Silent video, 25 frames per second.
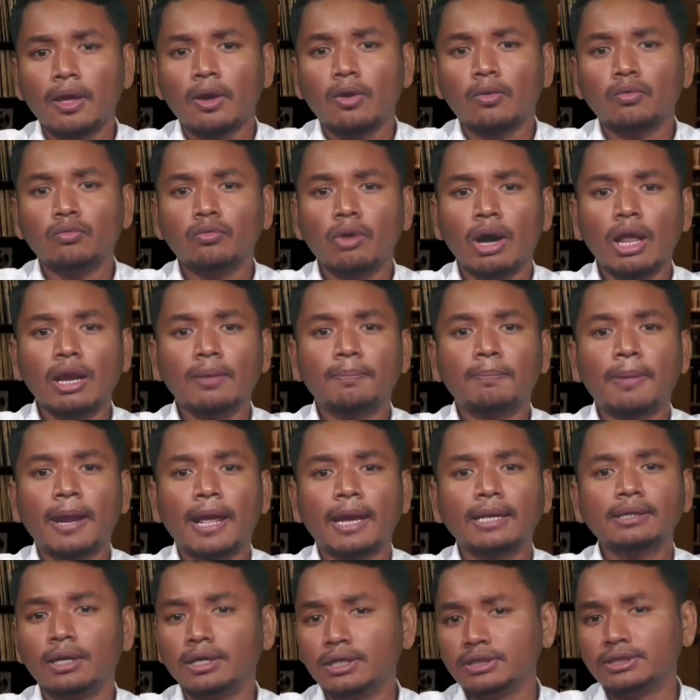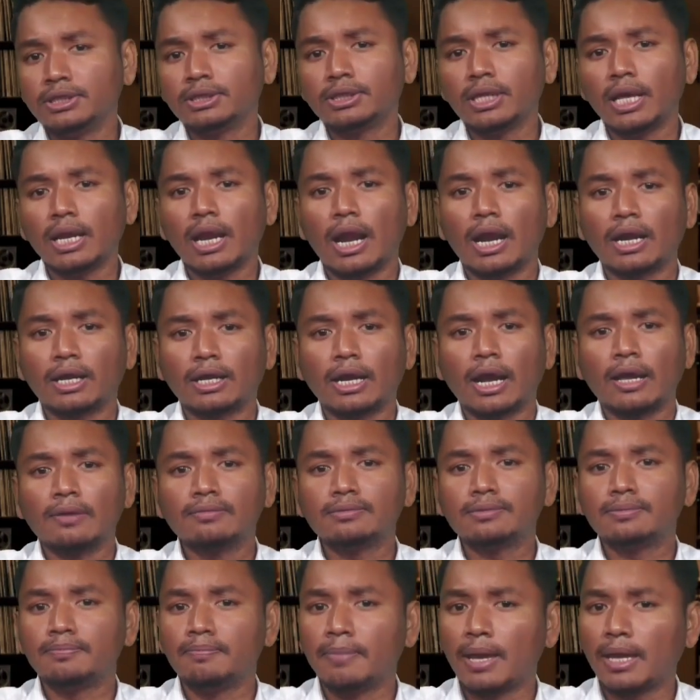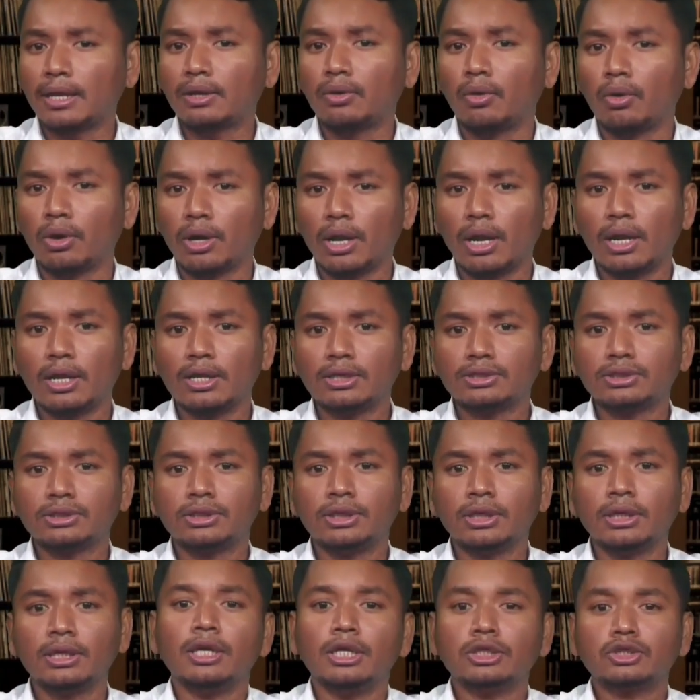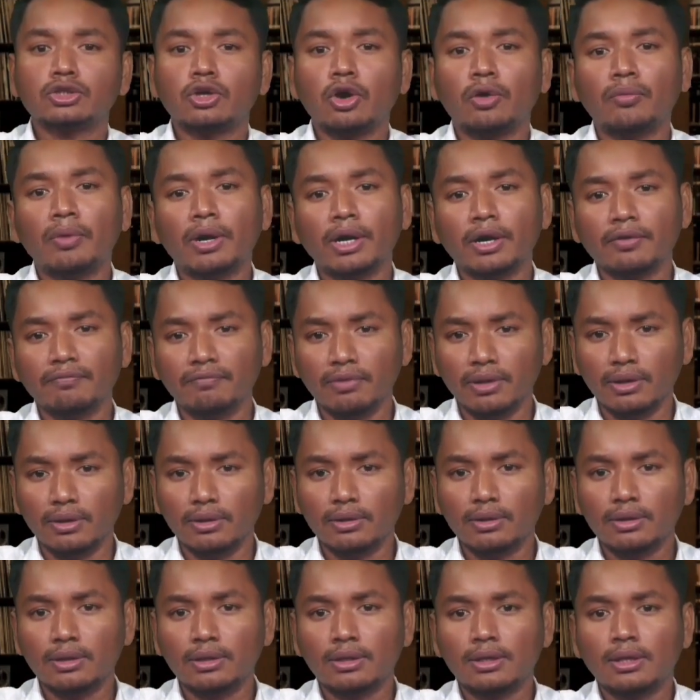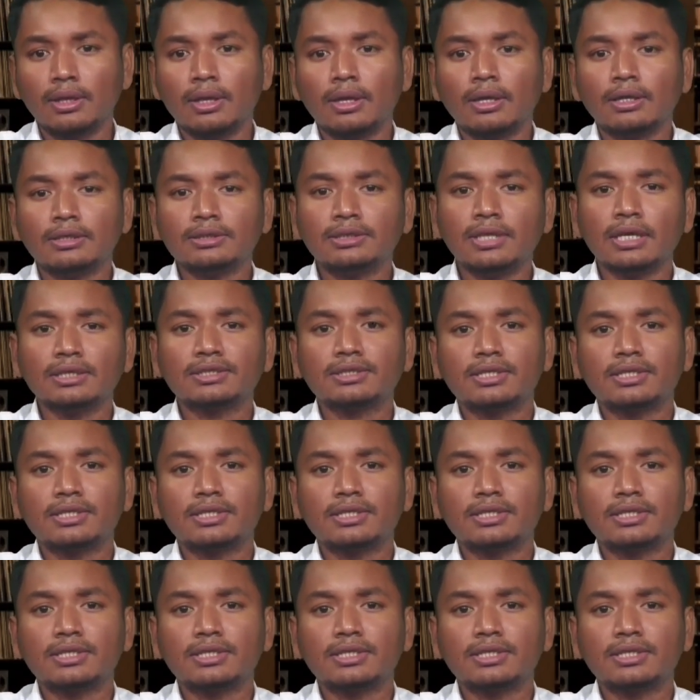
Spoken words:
well-planned digital archives make oral history discoverable, just